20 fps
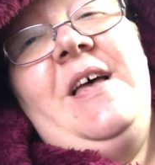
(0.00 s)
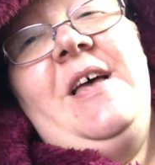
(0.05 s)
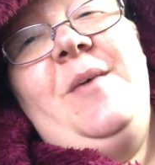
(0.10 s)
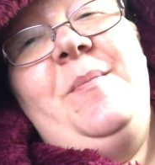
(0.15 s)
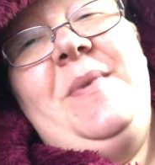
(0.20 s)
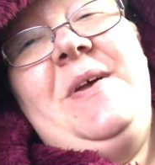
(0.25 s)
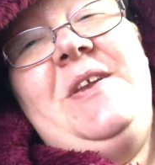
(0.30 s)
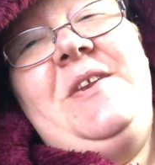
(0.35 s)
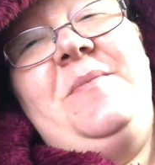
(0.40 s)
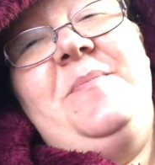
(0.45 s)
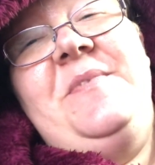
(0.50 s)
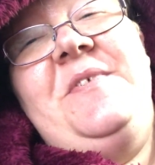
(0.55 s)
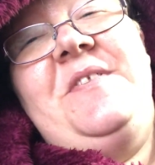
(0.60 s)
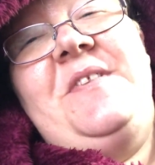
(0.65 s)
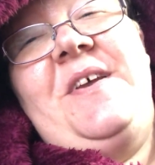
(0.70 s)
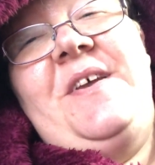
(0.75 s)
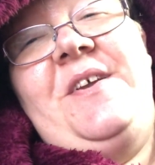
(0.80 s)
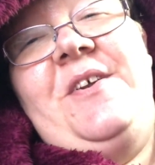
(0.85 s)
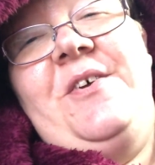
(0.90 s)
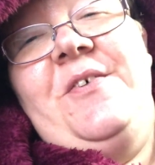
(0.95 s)
I made a
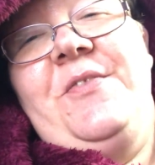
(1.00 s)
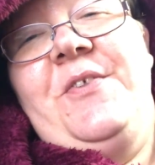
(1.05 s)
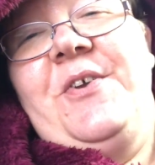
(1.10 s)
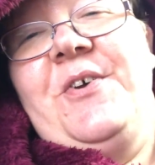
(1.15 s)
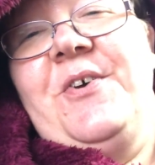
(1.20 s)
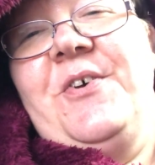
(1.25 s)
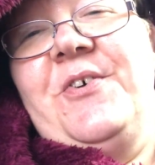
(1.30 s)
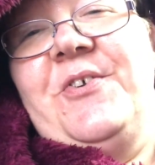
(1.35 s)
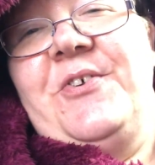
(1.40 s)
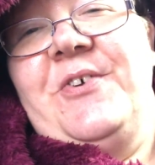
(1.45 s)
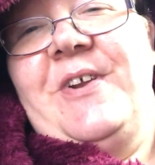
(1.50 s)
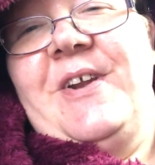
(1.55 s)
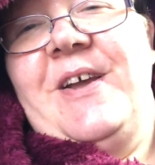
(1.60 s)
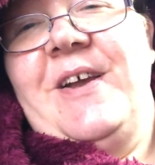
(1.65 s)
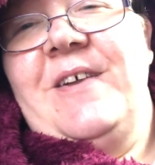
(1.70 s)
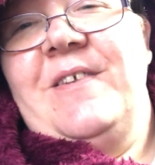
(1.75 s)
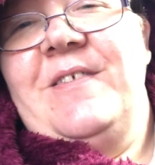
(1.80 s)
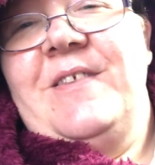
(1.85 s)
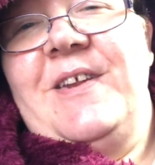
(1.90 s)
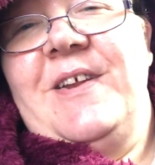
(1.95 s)
mistake on the order and I
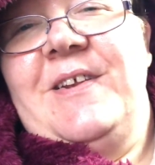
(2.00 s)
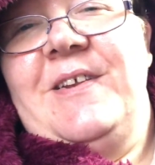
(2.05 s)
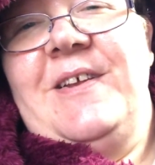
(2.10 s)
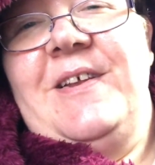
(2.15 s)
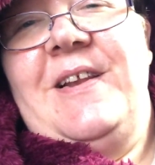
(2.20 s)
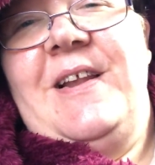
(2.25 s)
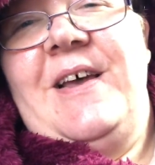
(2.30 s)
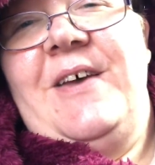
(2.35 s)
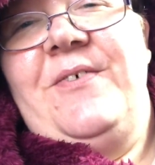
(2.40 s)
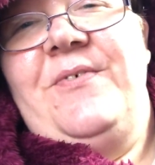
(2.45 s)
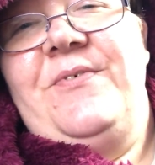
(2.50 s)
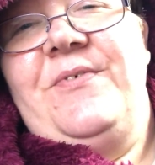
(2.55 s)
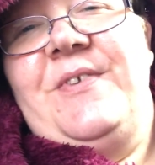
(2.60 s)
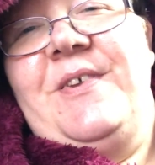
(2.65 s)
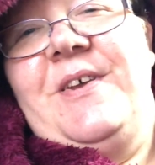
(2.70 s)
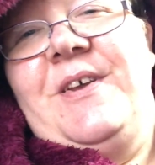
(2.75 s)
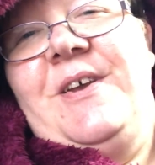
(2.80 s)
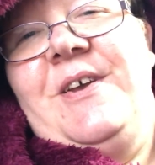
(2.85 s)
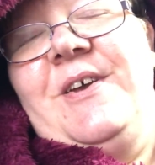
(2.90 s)
accidentally left